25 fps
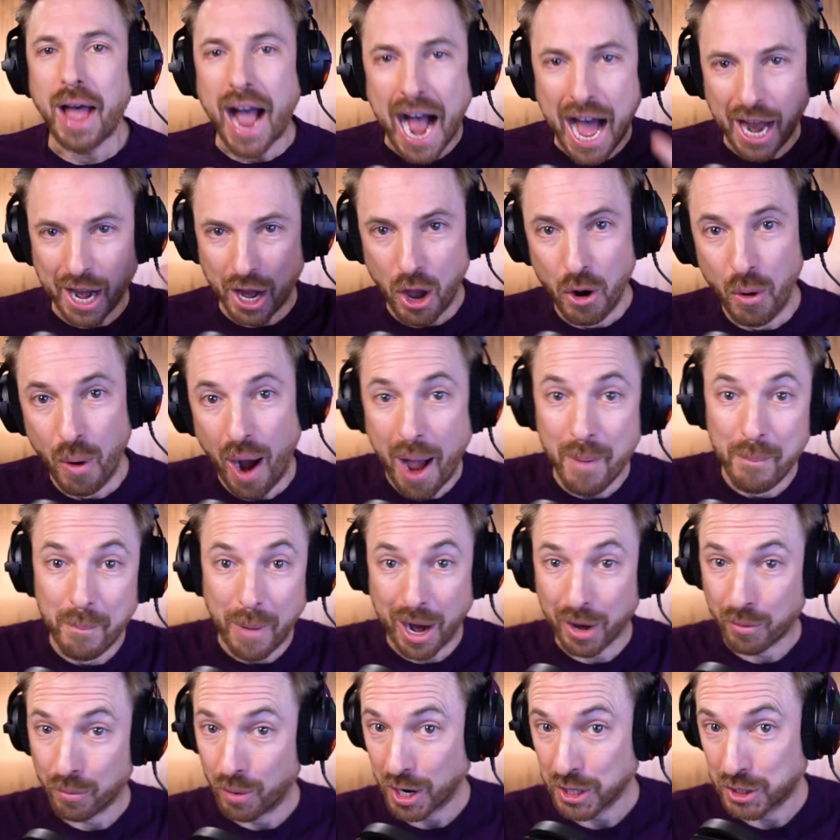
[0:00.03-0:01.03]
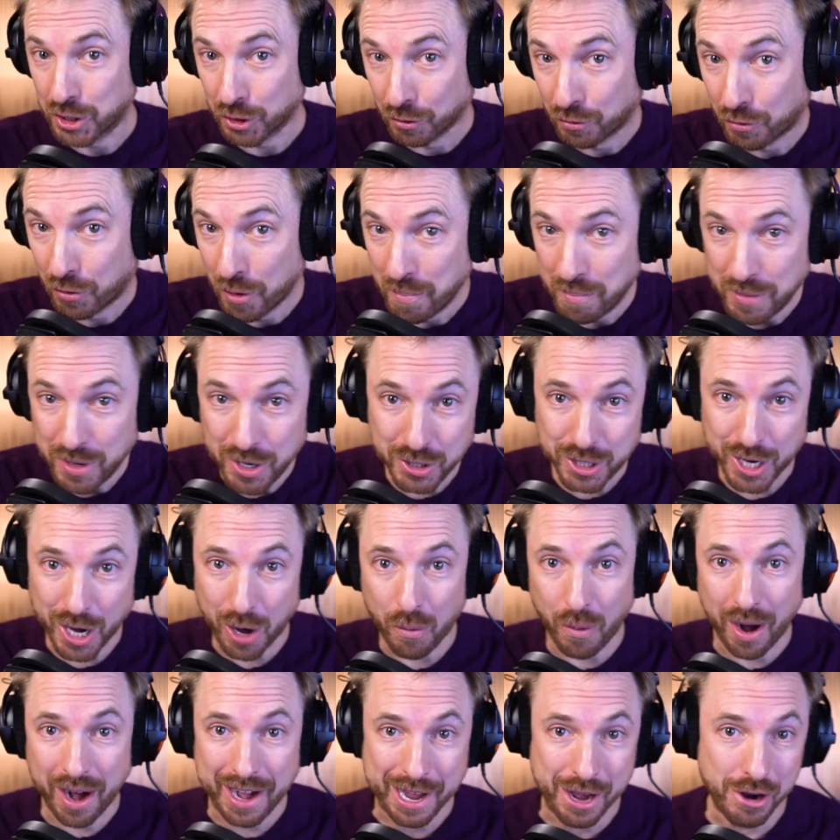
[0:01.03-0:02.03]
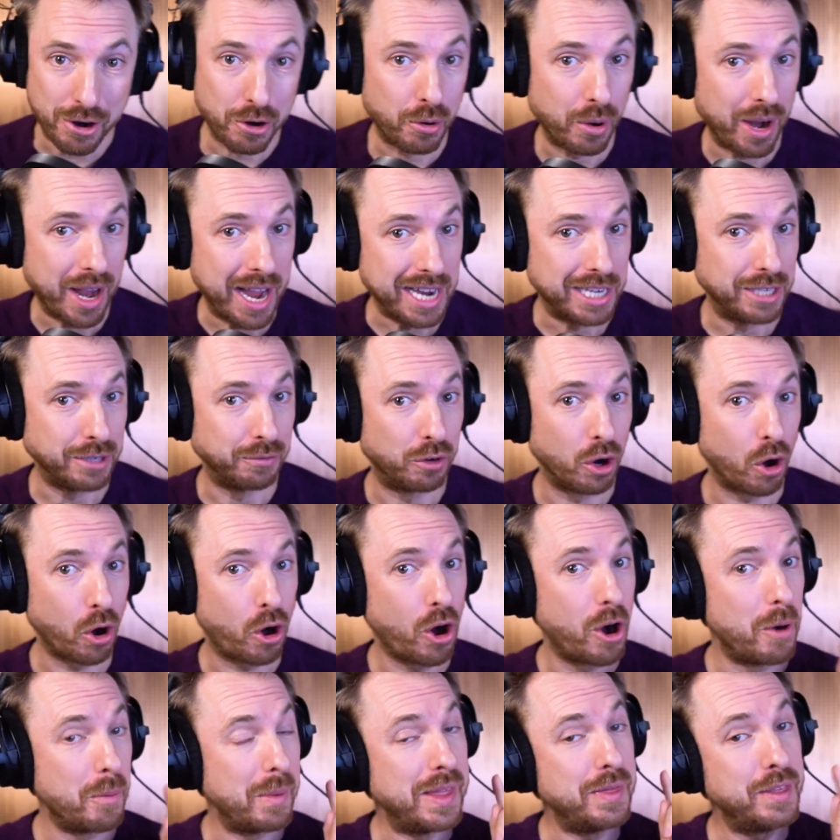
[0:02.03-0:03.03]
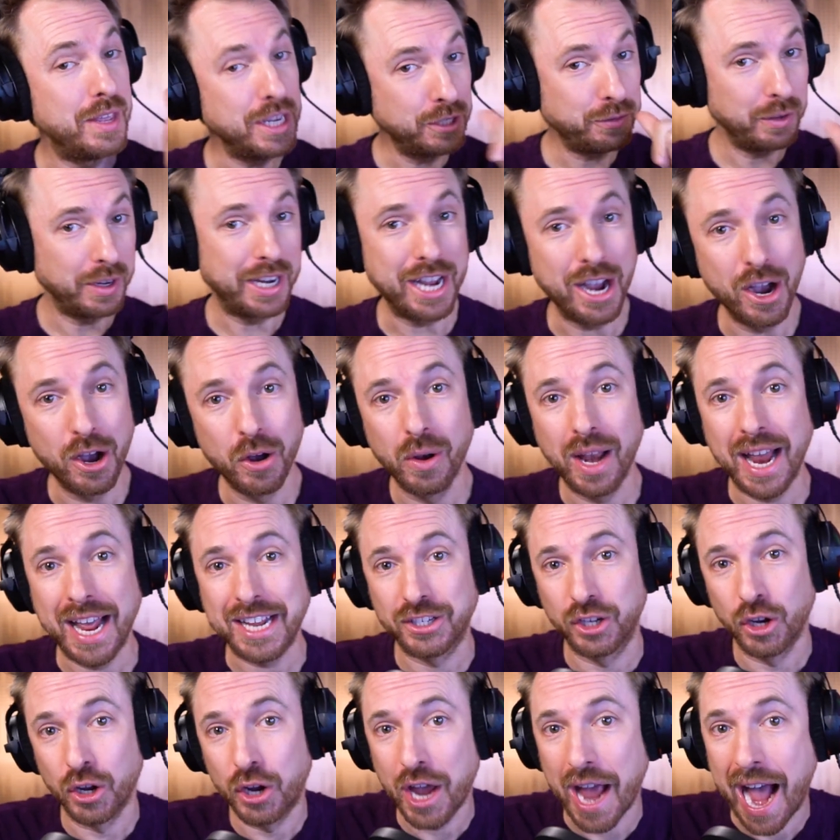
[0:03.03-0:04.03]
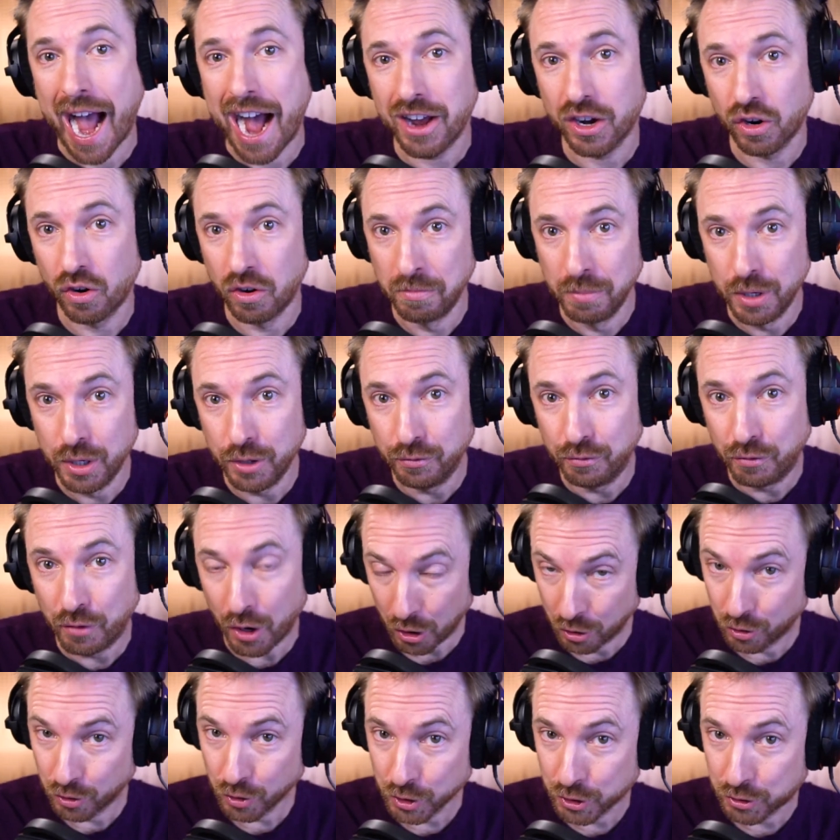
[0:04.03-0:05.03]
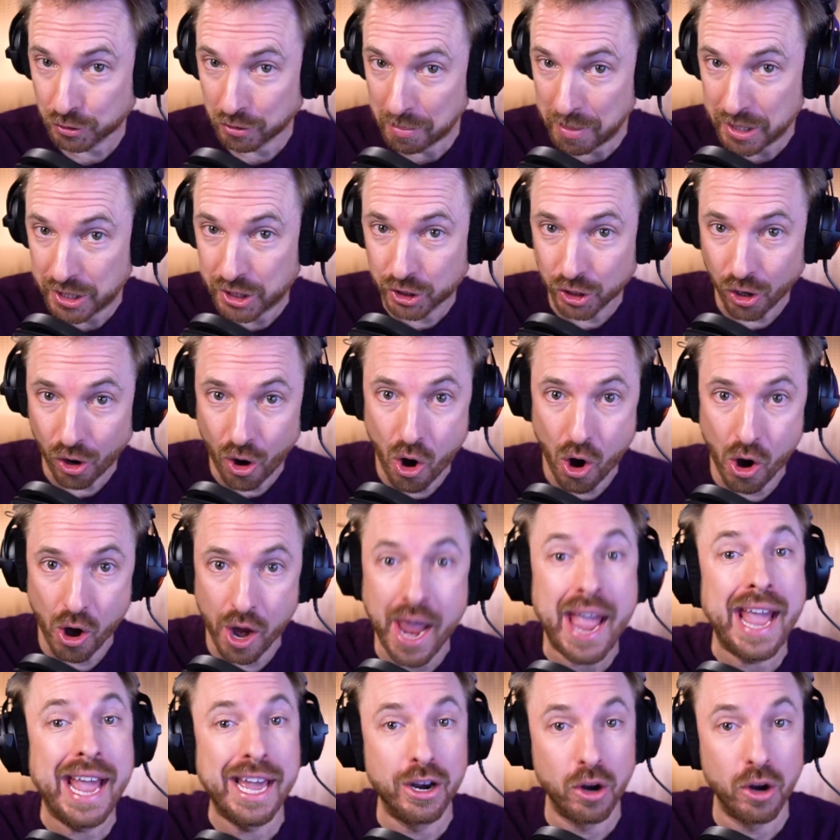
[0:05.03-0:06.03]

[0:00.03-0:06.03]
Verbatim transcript: Hello, I'm Mike Russell from Music Radio Creative dot com. In this video, let's look at how to remove vocals from a song in